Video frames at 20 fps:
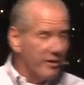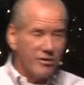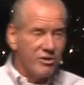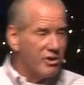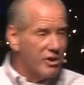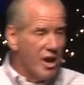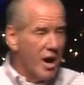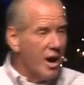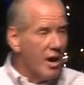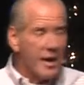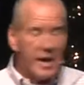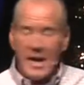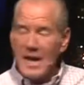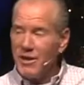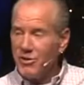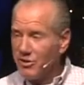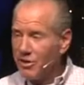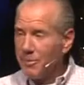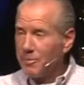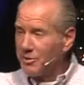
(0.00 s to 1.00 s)
this young
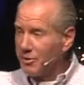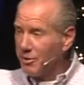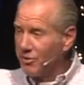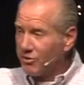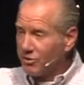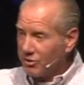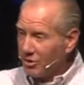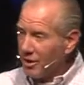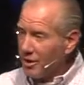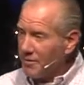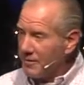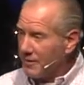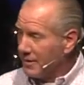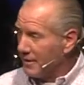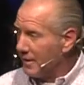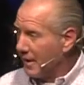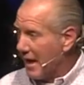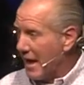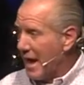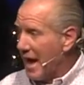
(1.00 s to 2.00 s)
Egyptian
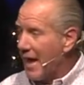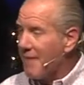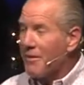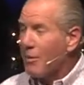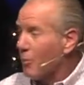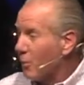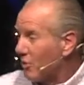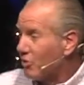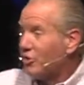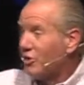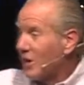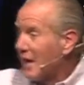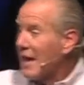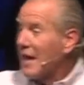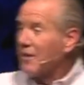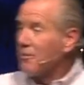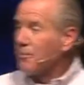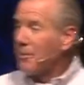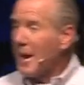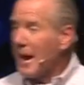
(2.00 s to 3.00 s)
servant they have. And when she
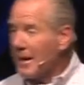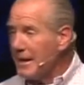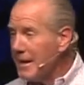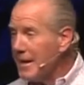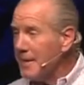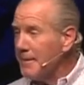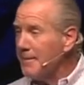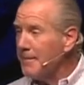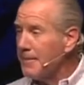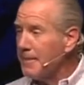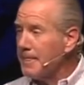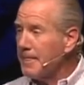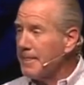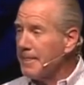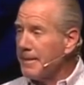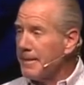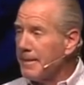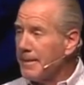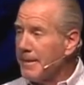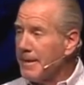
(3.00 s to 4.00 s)
gets pregnant,
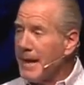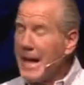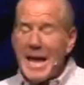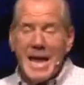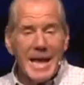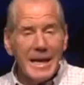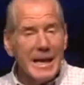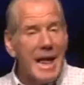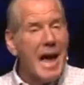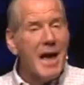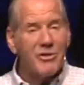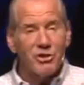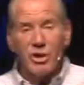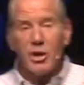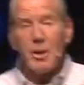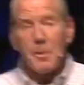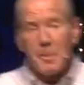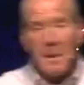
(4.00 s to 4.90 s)
he allows her